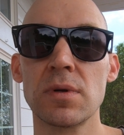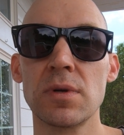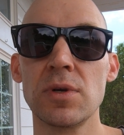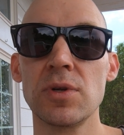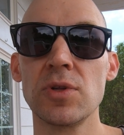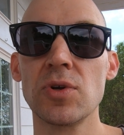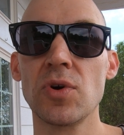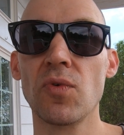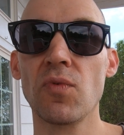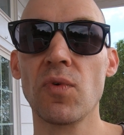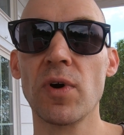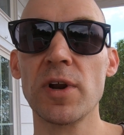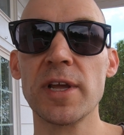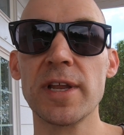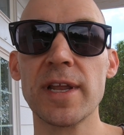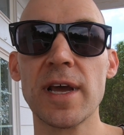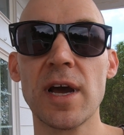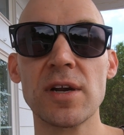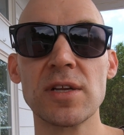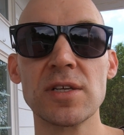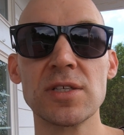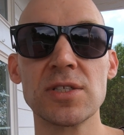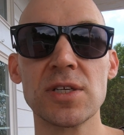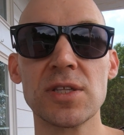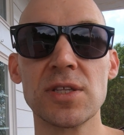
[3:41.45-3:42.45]
Running
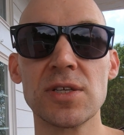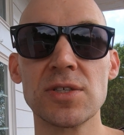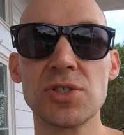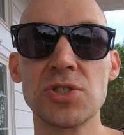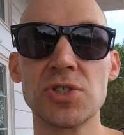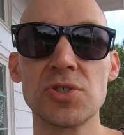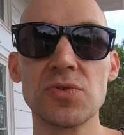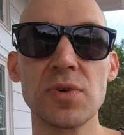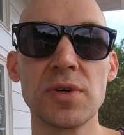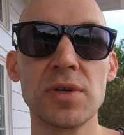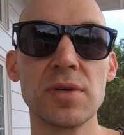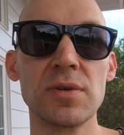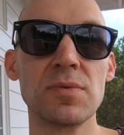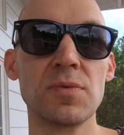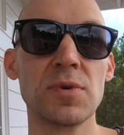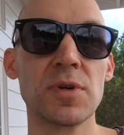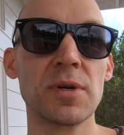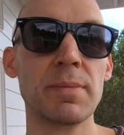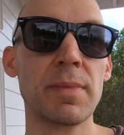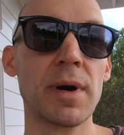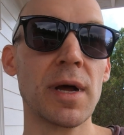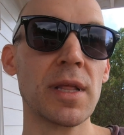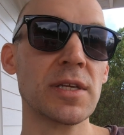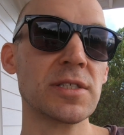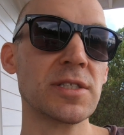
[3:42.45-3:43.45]
out into the street with a
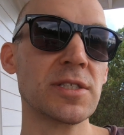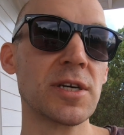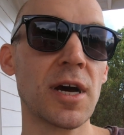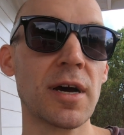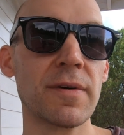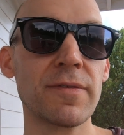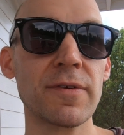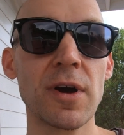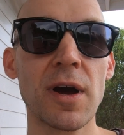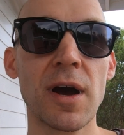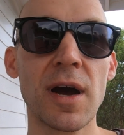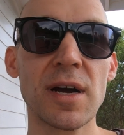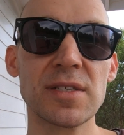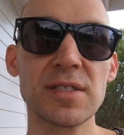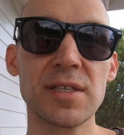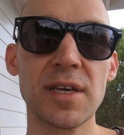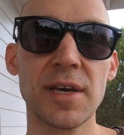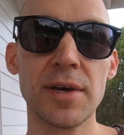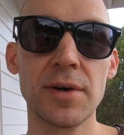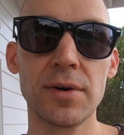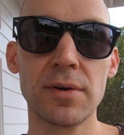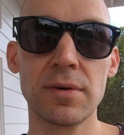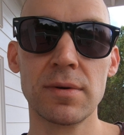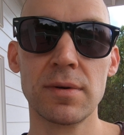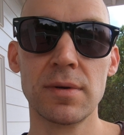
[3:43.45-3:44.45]
Molotov
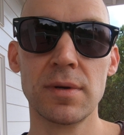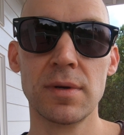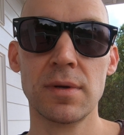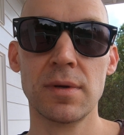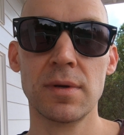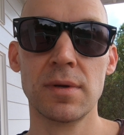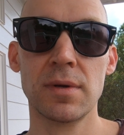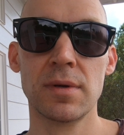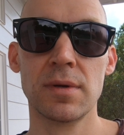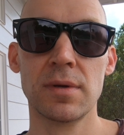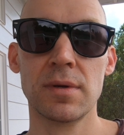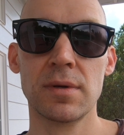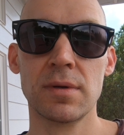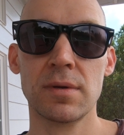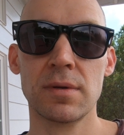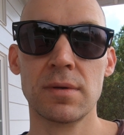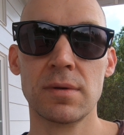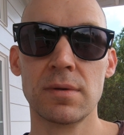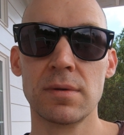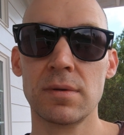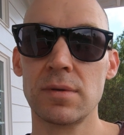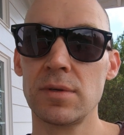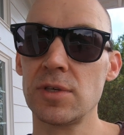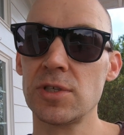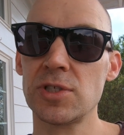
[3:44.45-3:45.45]
cocktail,
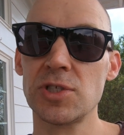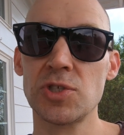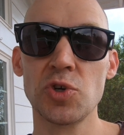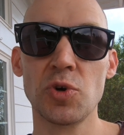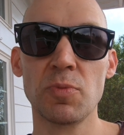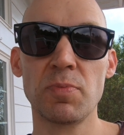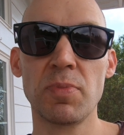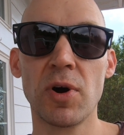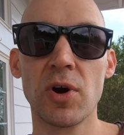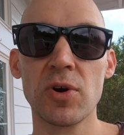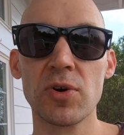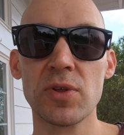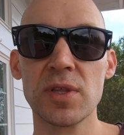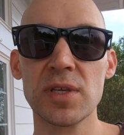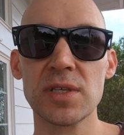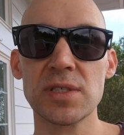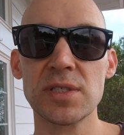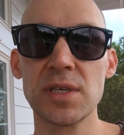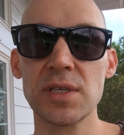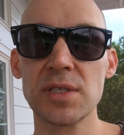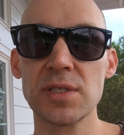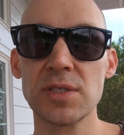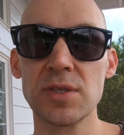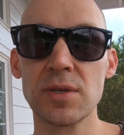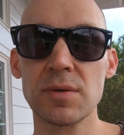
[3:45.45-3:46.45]
you're still part of the
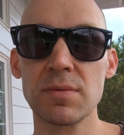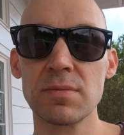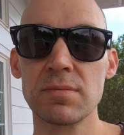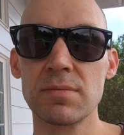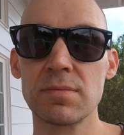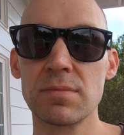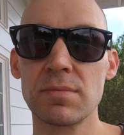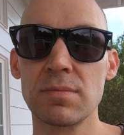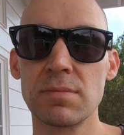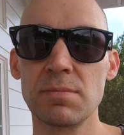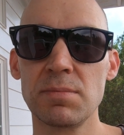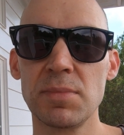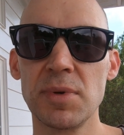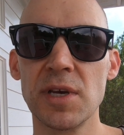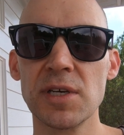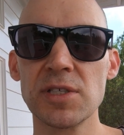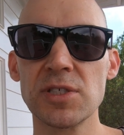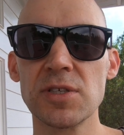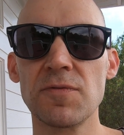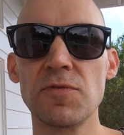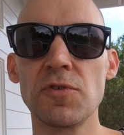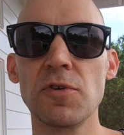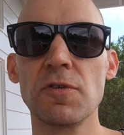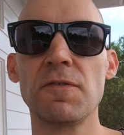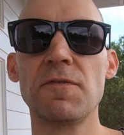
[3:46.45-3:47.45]
system. Because
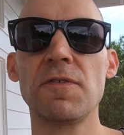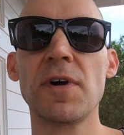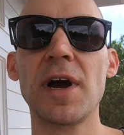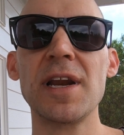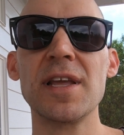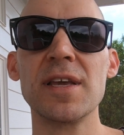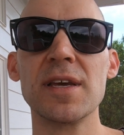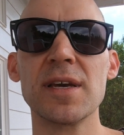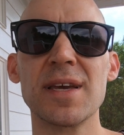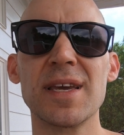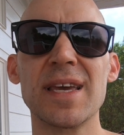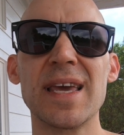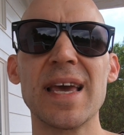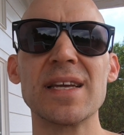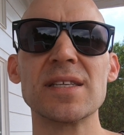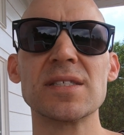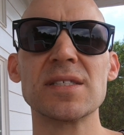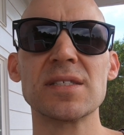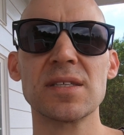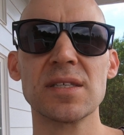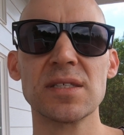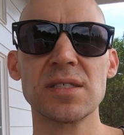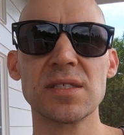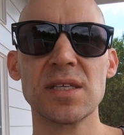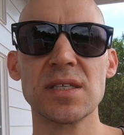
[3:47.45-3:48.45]
if you're fighting
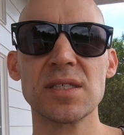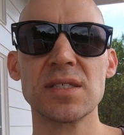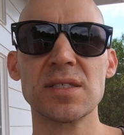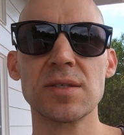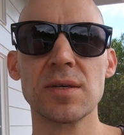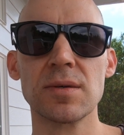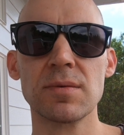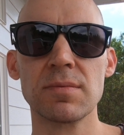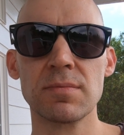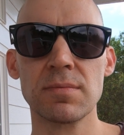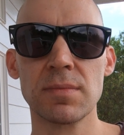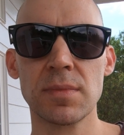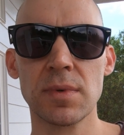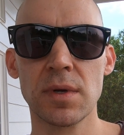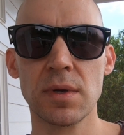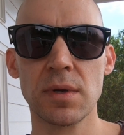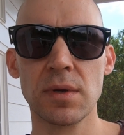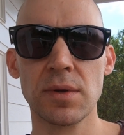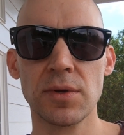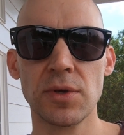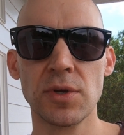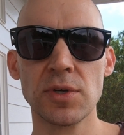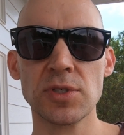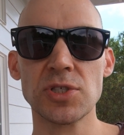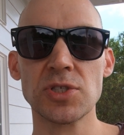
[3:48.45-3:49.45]
against the system,
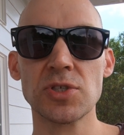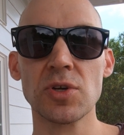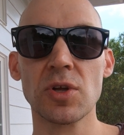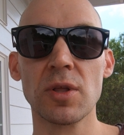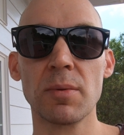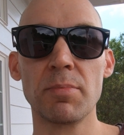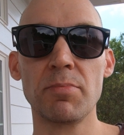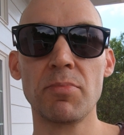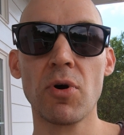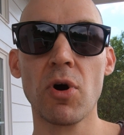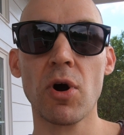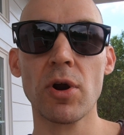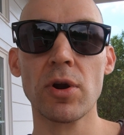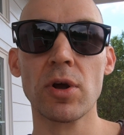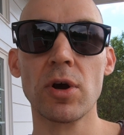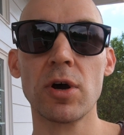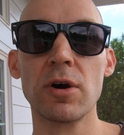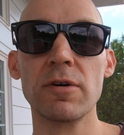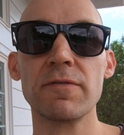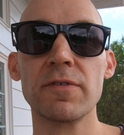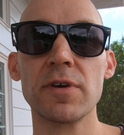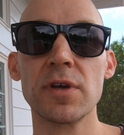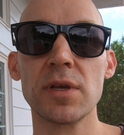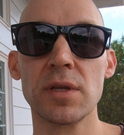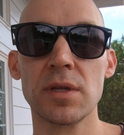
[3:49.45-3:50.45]
you're still a part
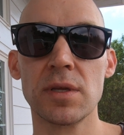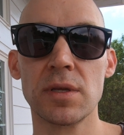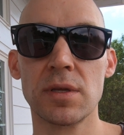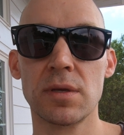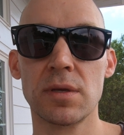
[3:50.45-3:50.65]
of it.